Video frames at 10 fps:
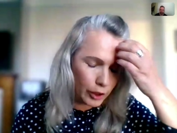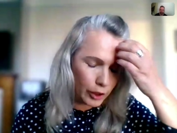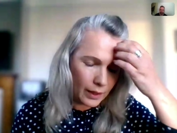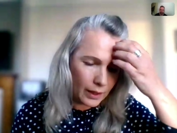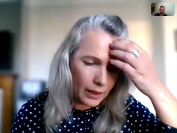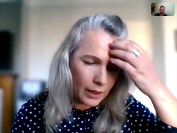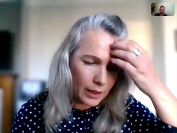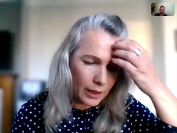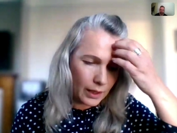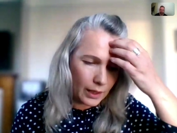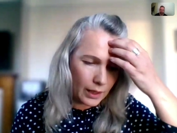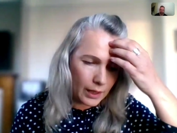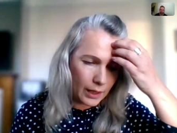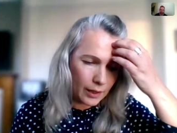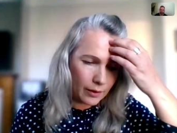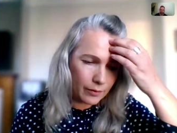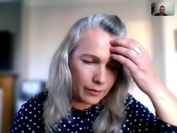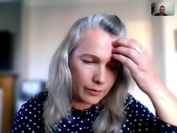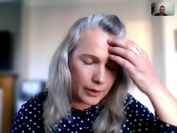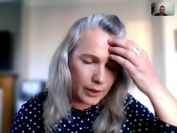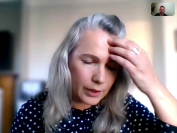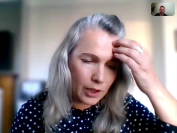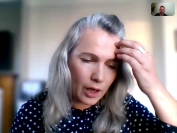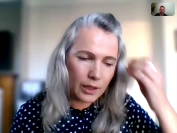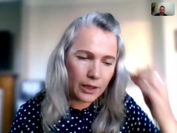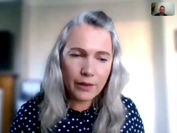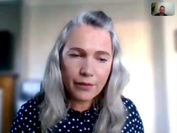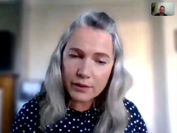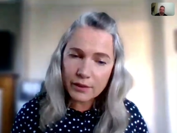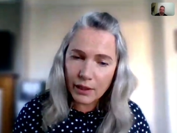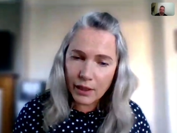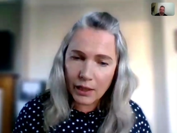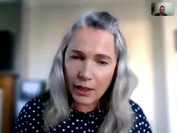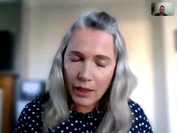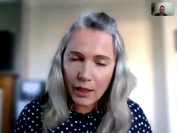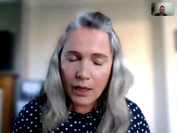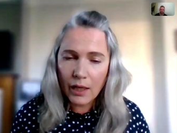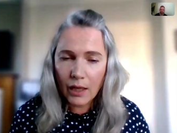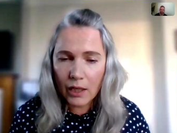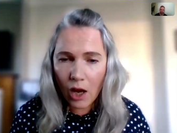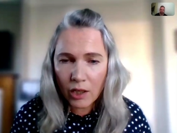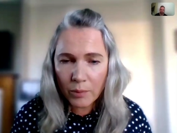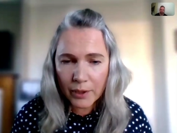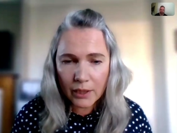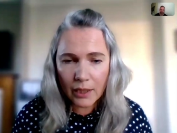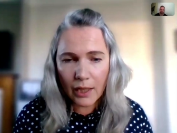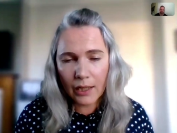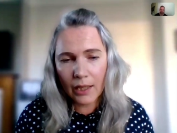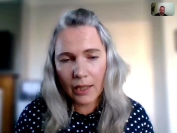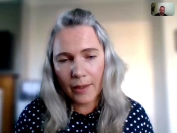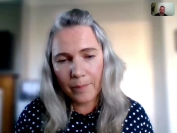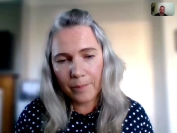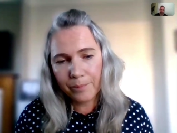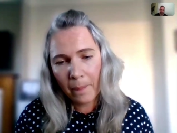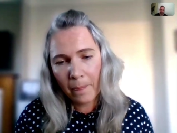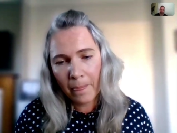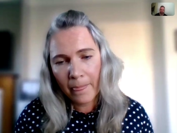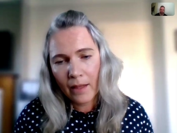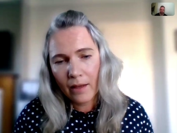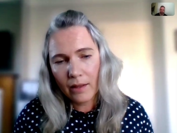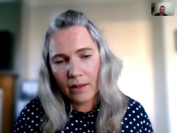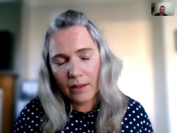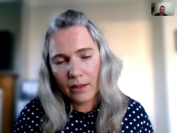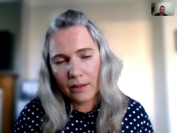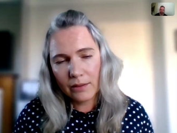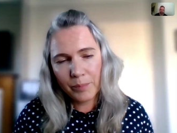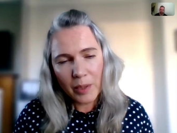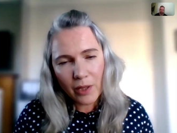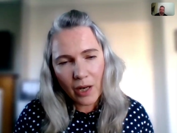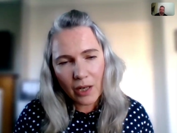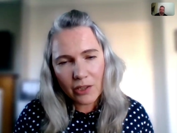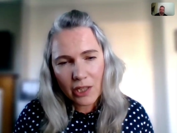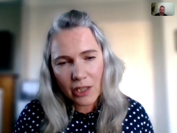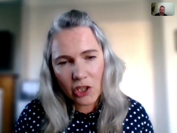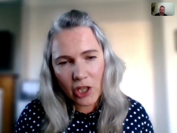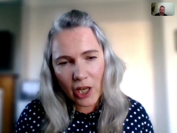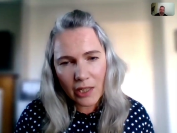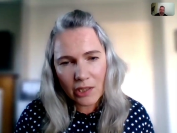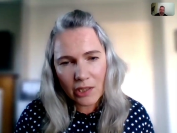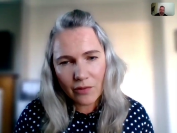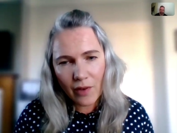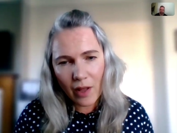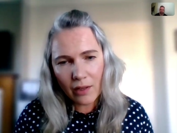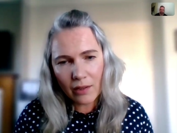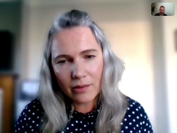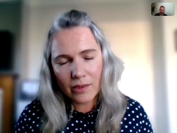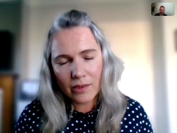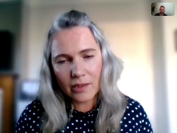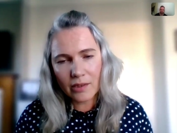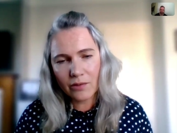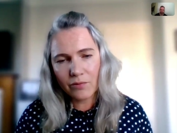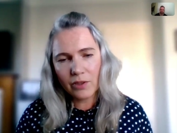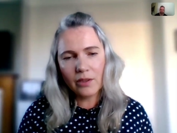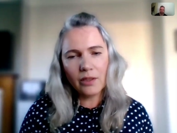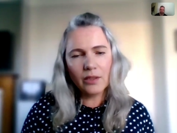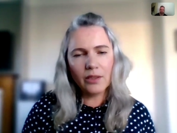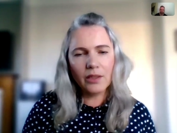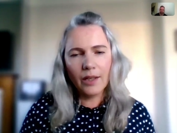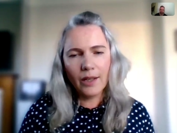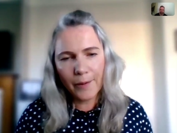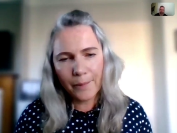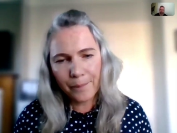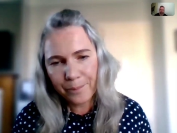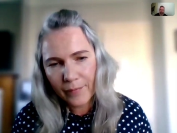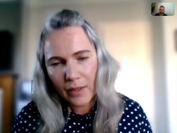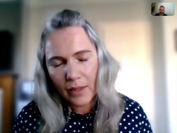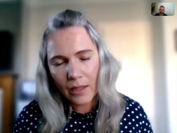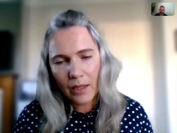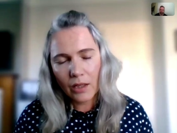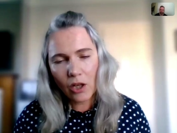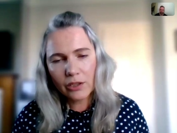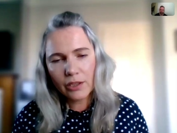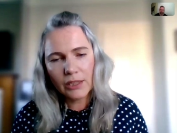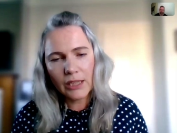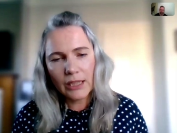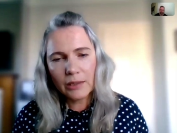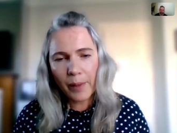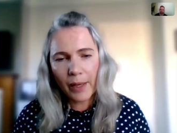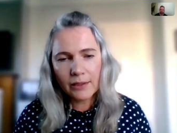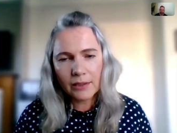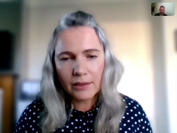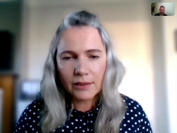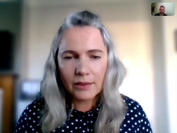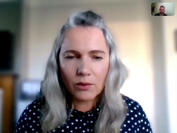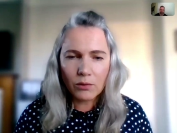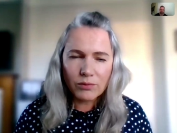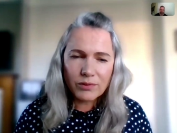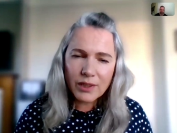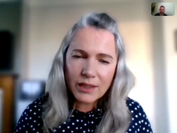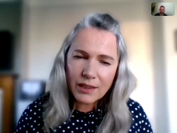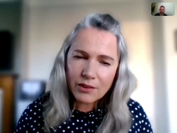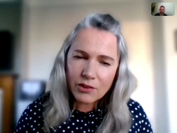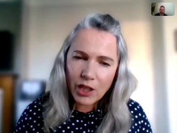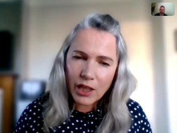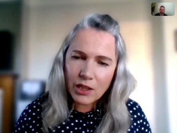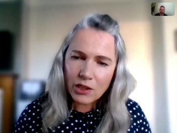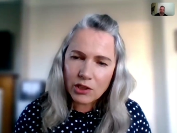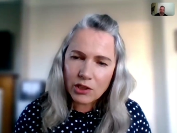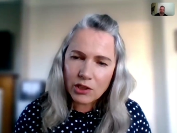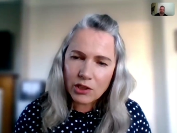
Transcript: Union, uh, it kind of lifted the economy and. Um, people are actually changed as well since we um, got in the independence, so things are changed